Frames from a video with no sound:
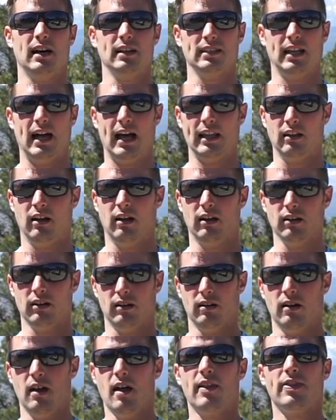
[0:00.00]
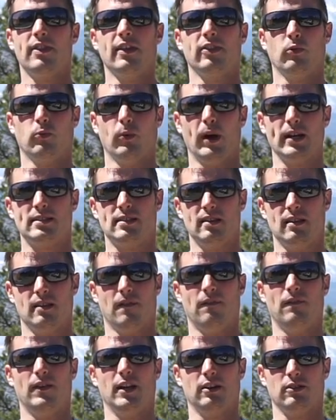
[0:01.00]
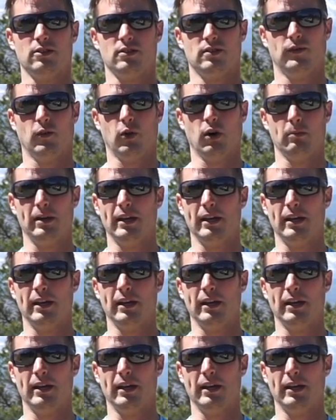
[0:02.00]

a lot longer than the rest of the fingers for